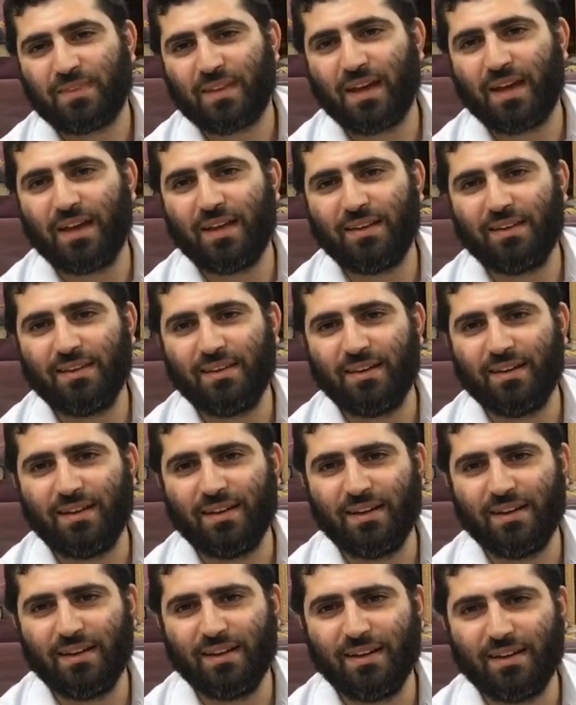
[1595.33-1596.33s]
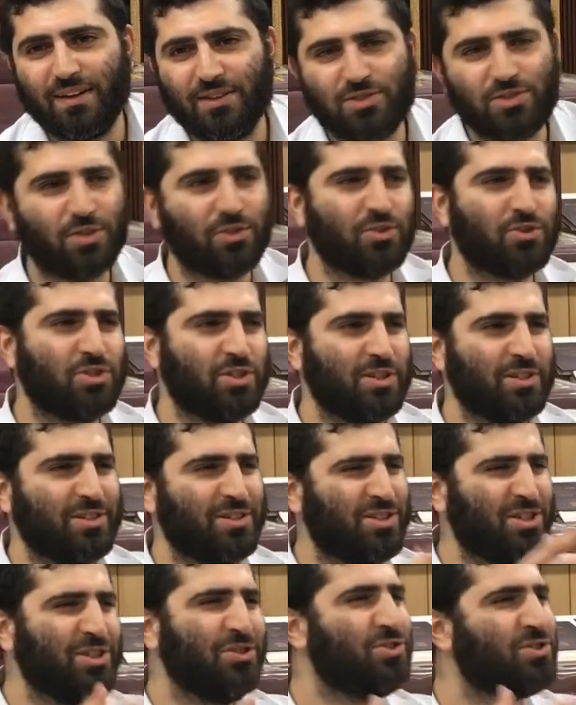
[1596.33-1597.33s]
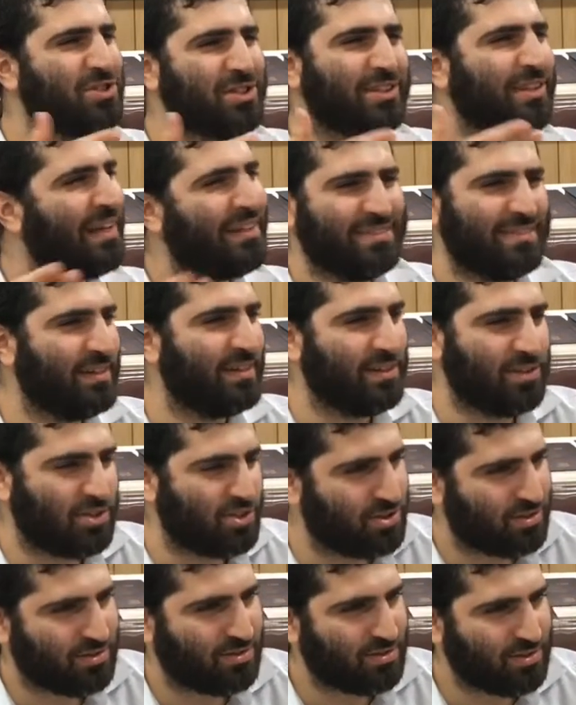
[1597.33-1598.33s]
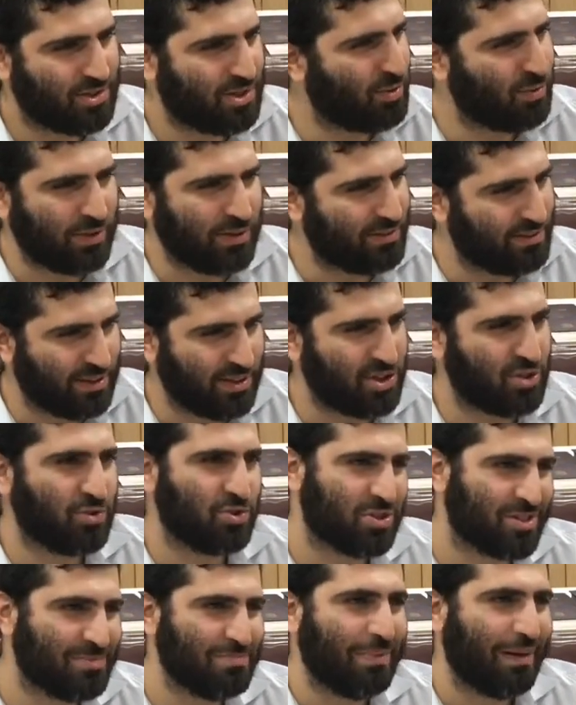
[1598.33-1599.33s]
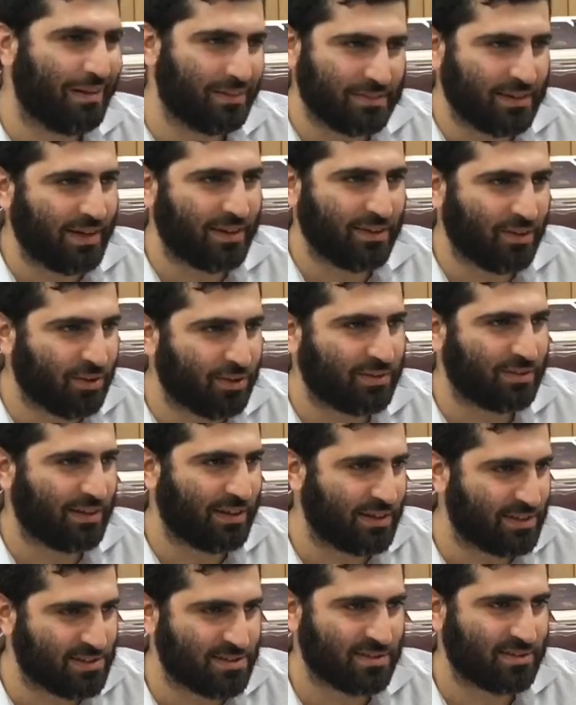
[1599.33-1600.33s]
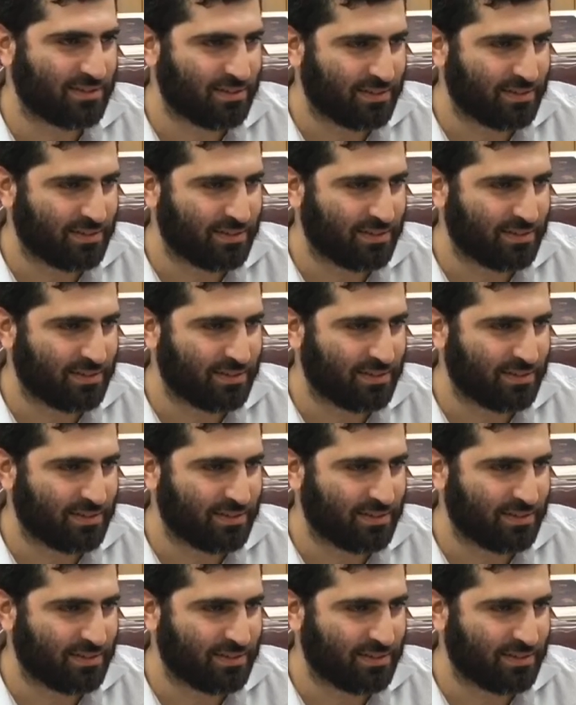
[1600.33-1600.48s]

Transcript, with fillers: And uh, so she, she used to not teach. She wouldn't teach. She would just baltai the whole class.